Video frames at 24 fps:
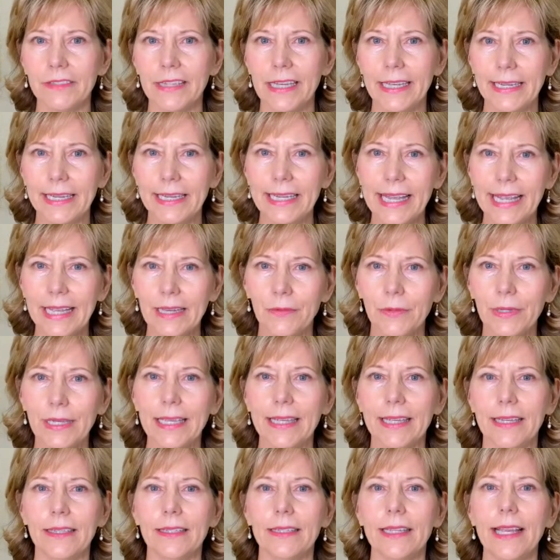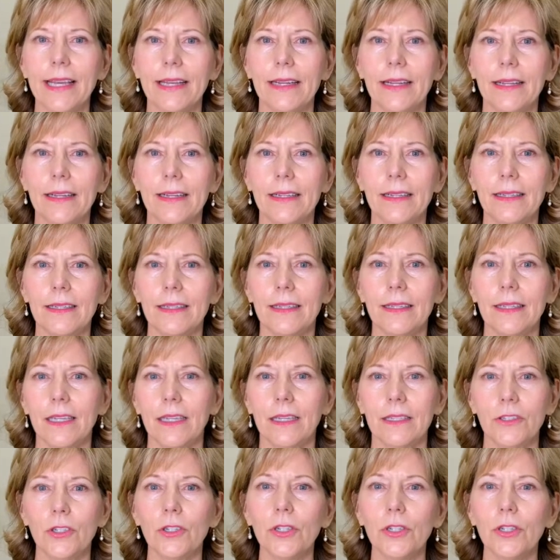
then again we can get a